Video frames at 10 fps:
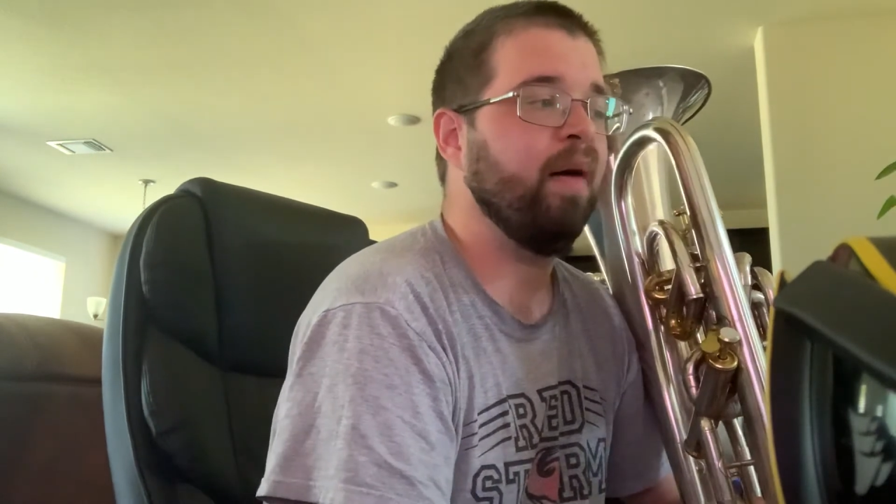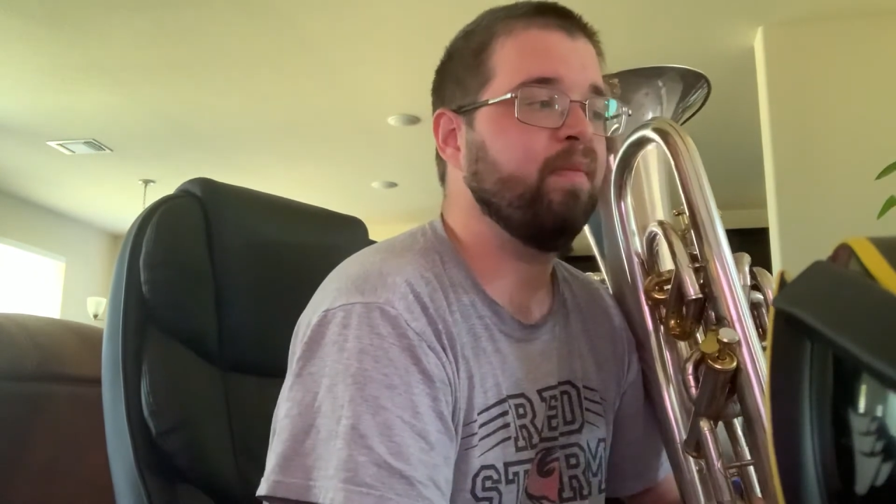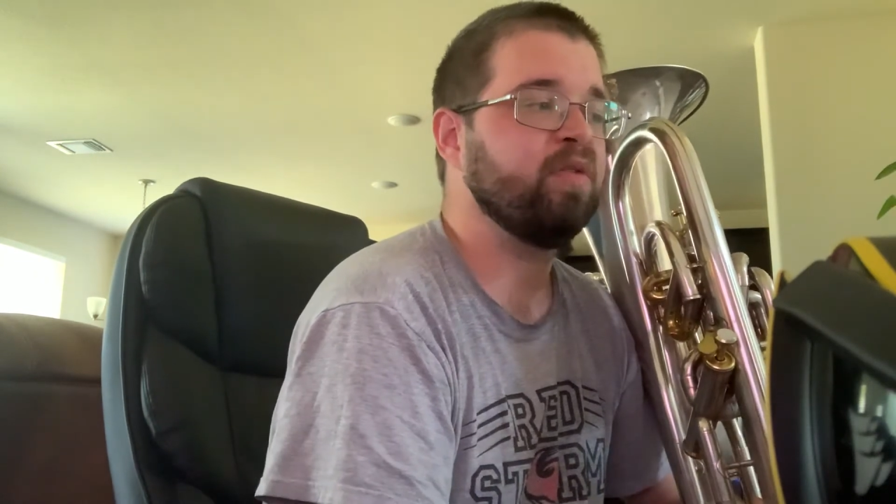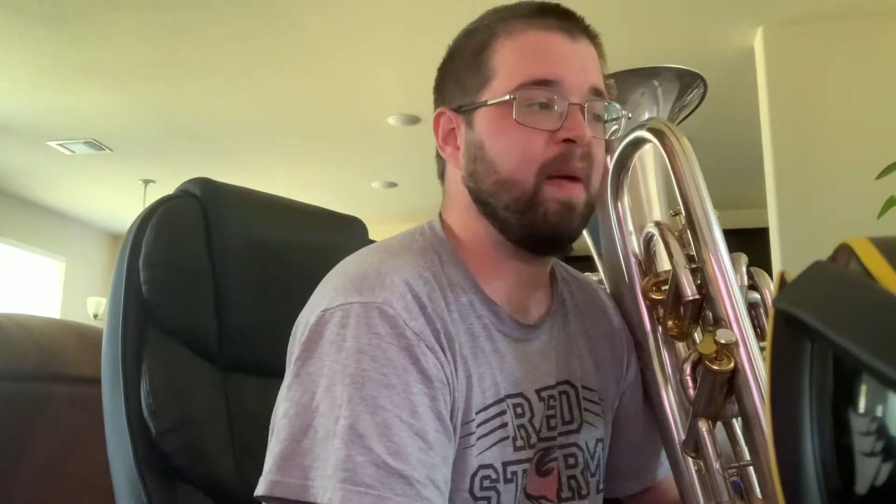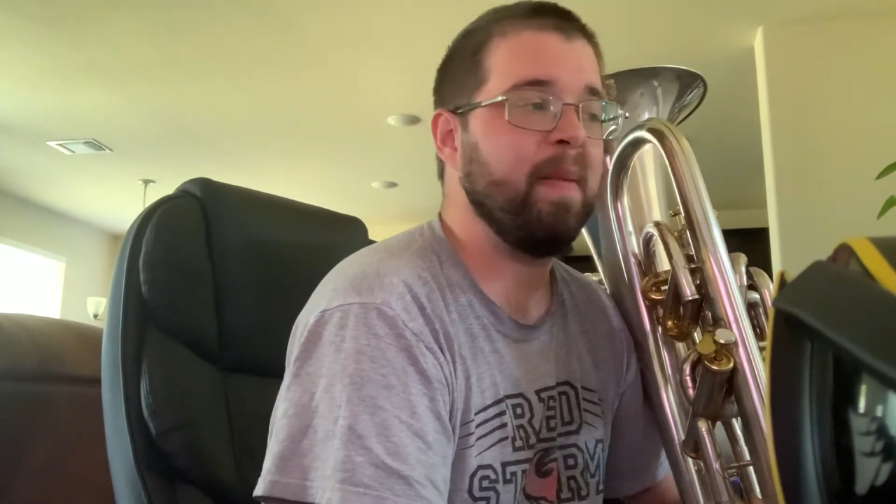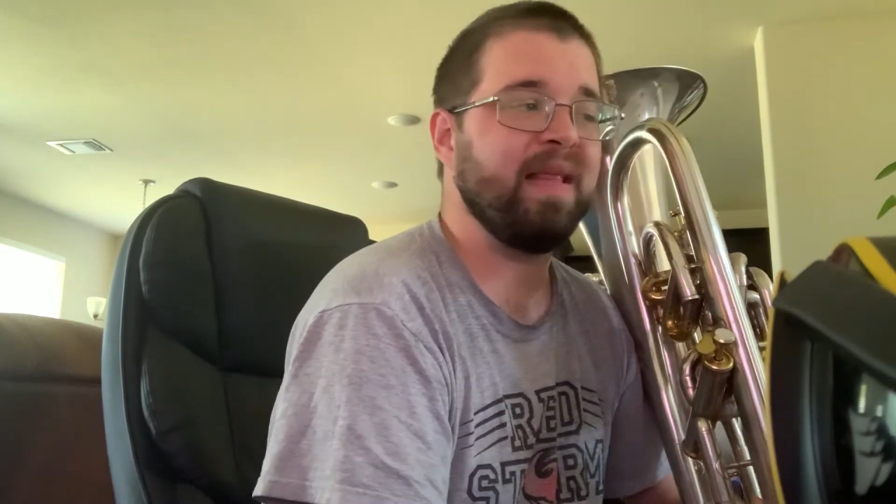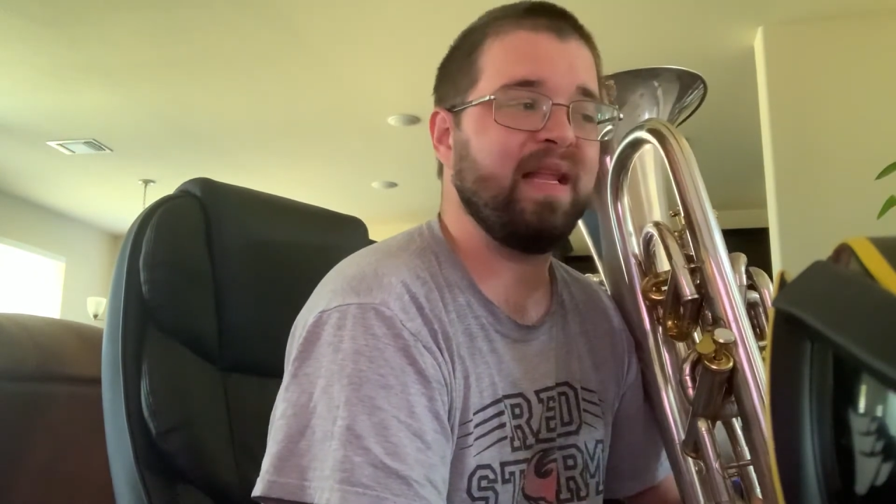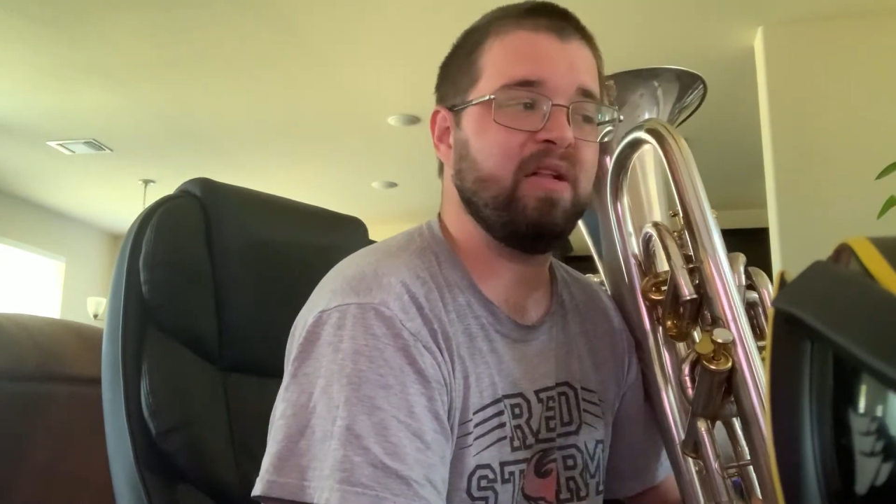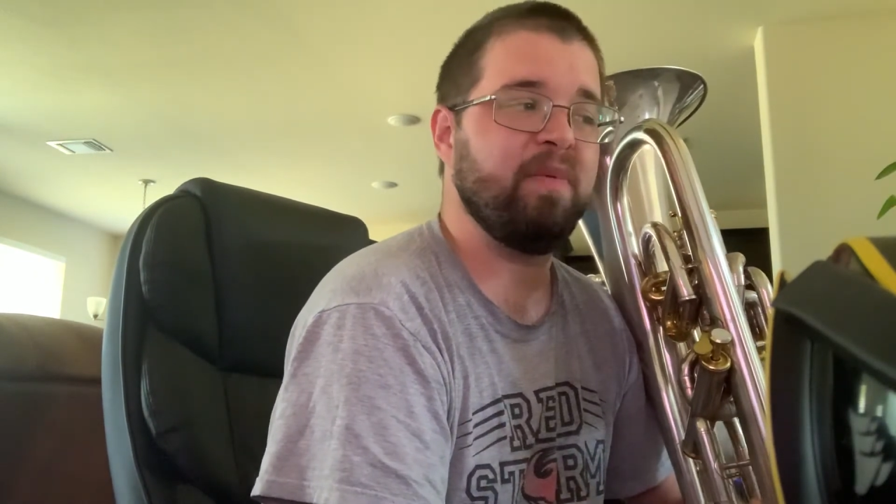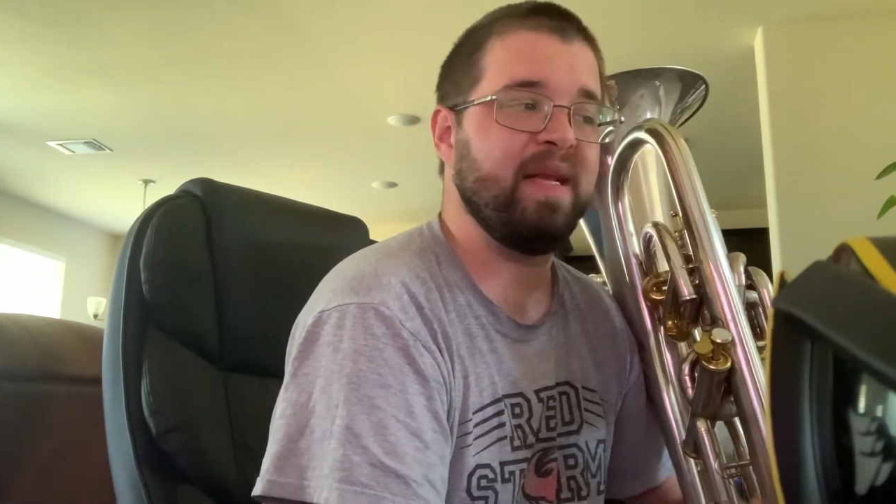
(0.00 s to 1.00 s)
which might make that
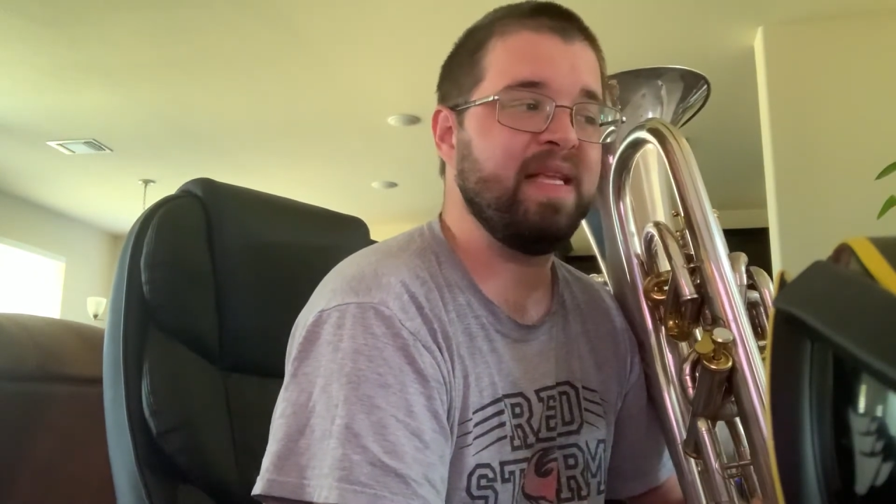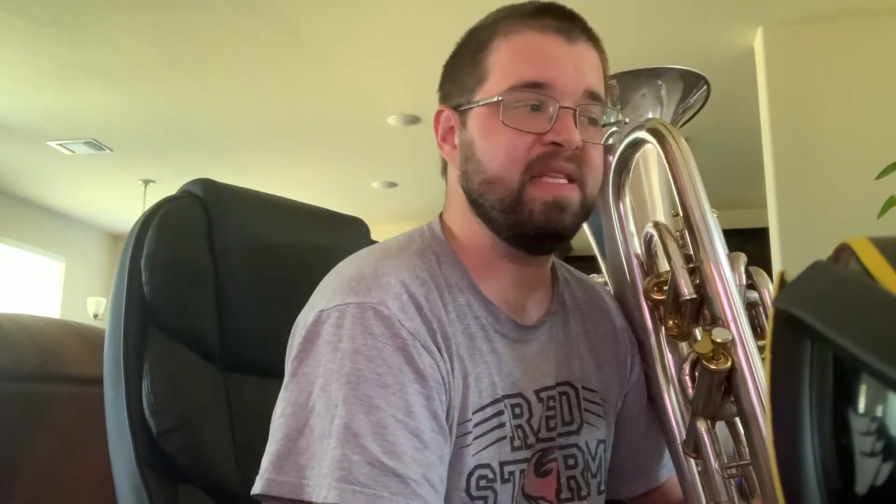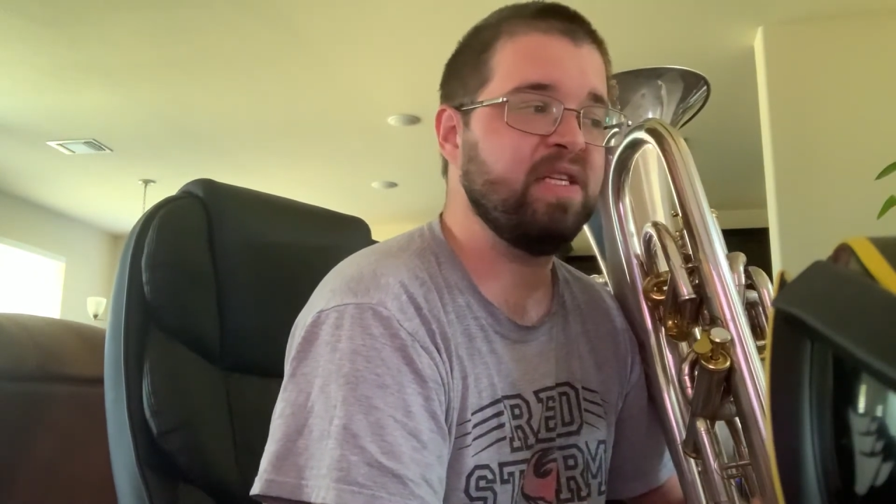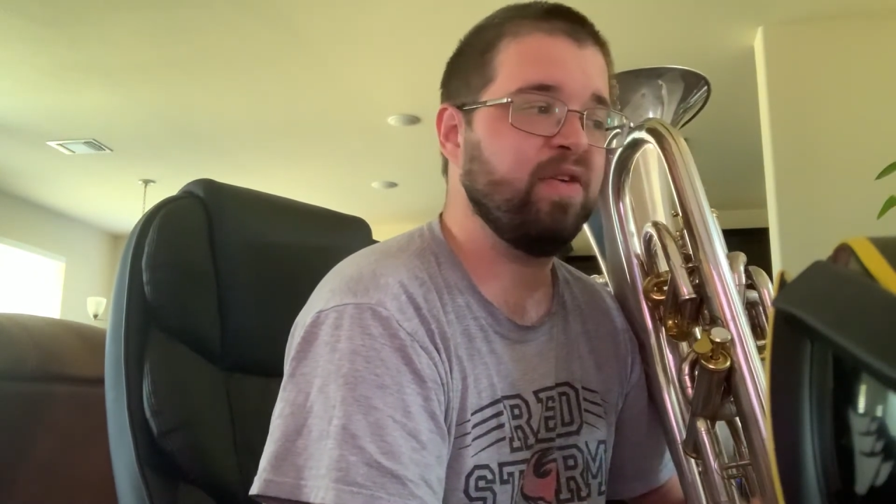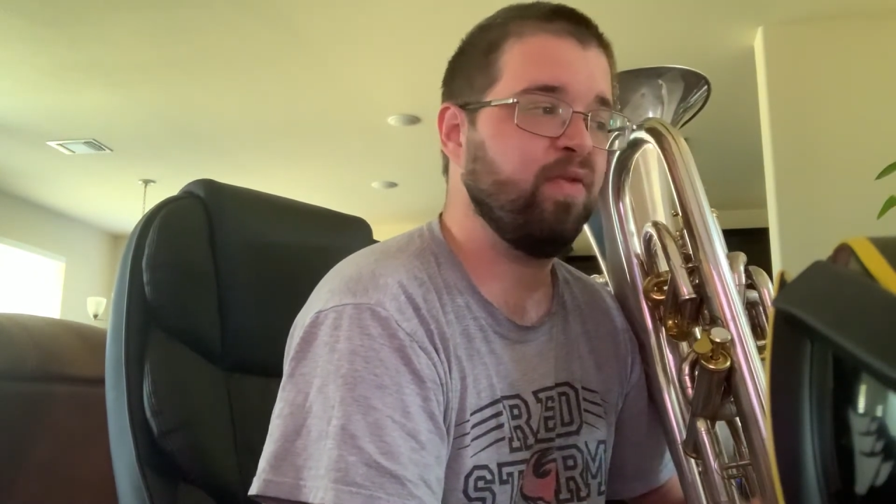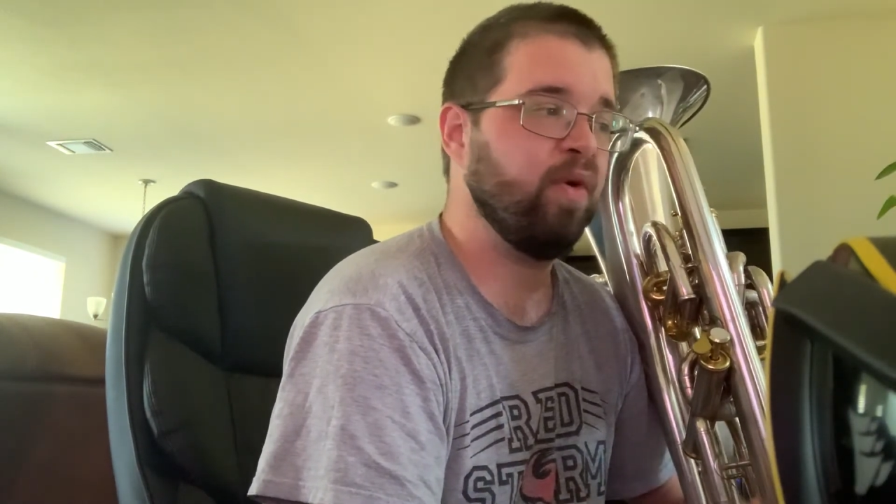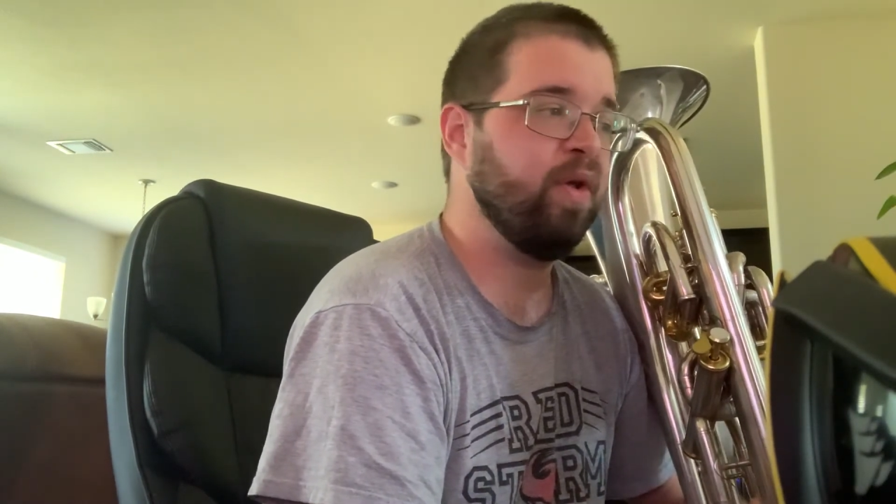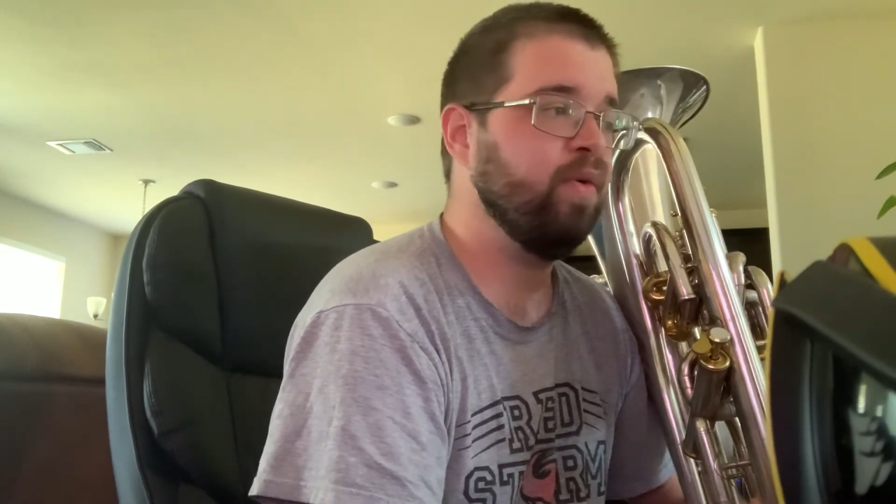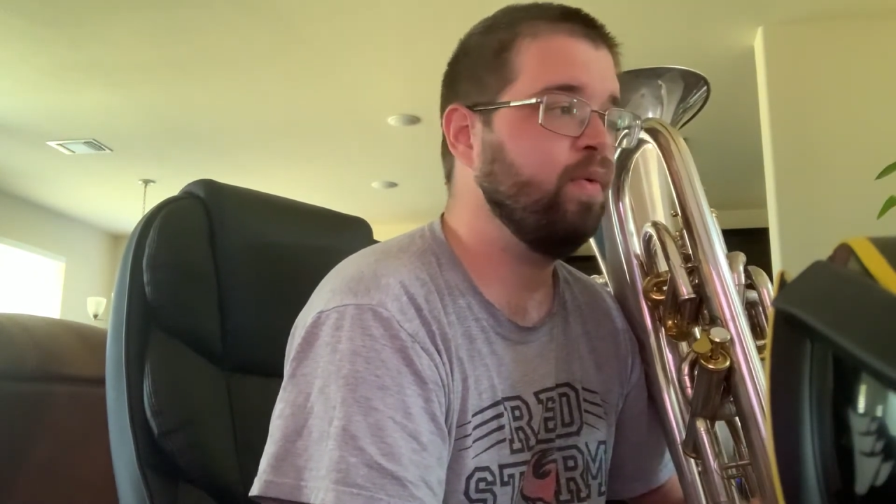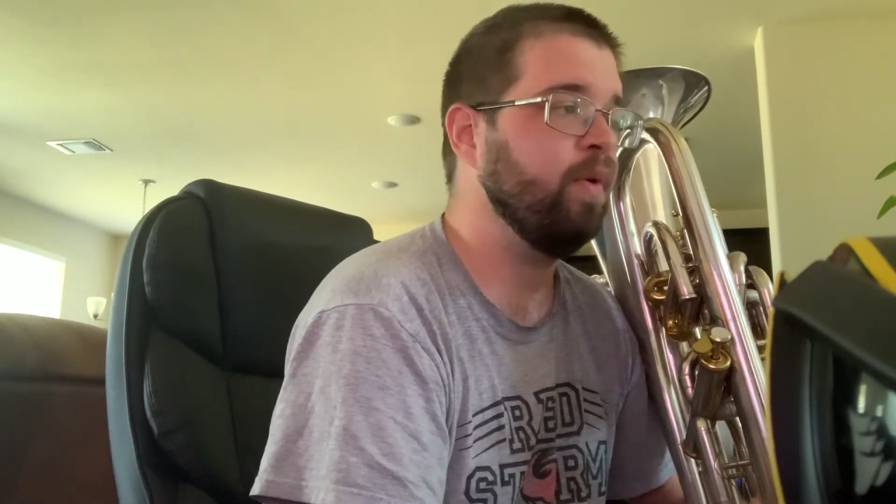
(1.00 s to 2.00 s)
a little bit easier for you.